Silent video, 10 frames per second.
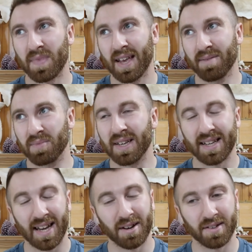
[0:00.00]
And
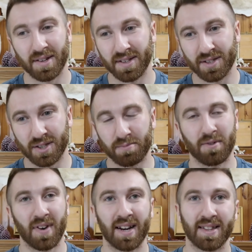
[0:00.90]
being able to just
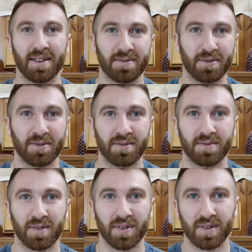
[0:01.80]
provide that food
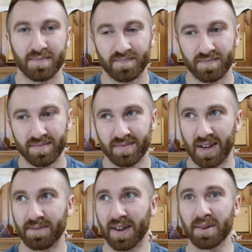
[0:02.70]
for
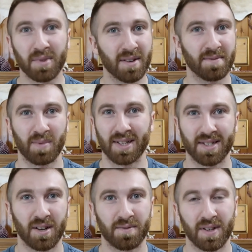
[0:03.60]
my family and
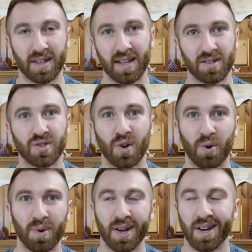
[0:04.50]
myself, like, that's
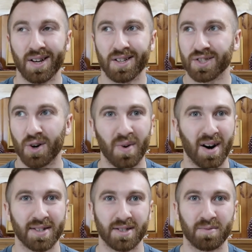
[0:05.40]
so
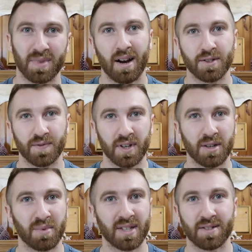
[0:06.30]
awesome. I was very
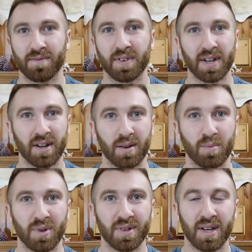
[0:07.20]
blessed and very
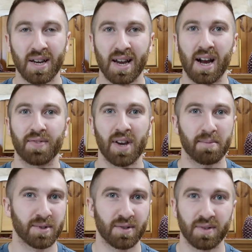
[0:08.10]
humbled at the
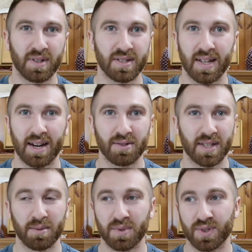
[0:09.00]
opportunities that I was
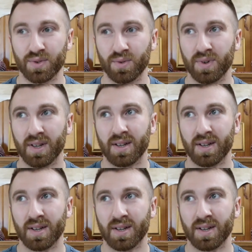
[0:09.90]
able to